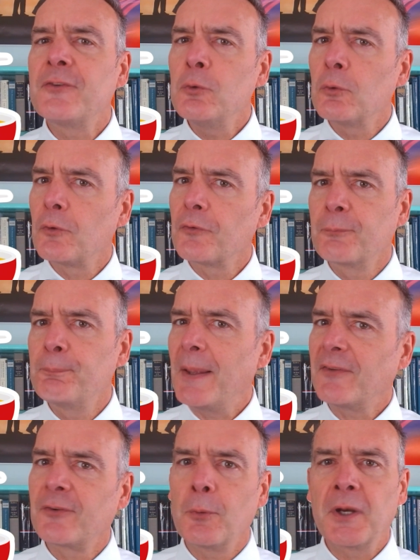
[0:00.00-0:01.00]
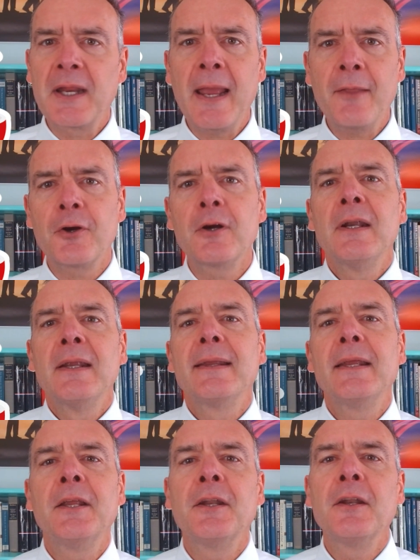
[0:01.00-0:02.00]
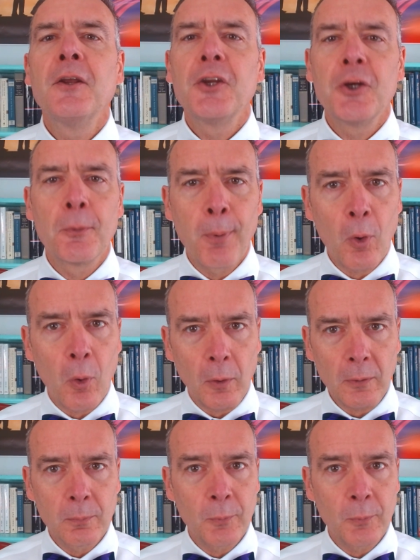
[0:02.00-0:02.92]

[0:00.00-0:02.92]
noodles best go together in your bowl,